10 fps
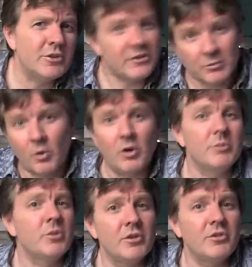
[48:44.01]
Is it Warner
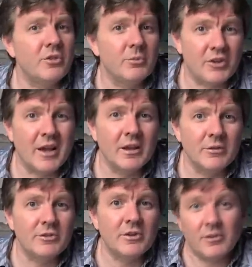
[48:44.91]
Brothers
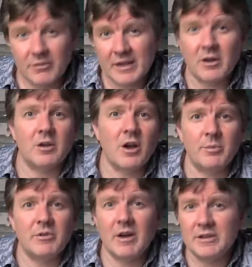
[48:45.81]
themselves? Have they got
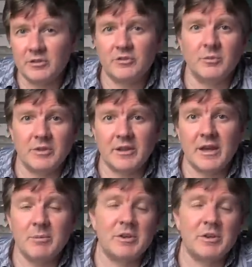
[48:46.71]
copyright and somebody there?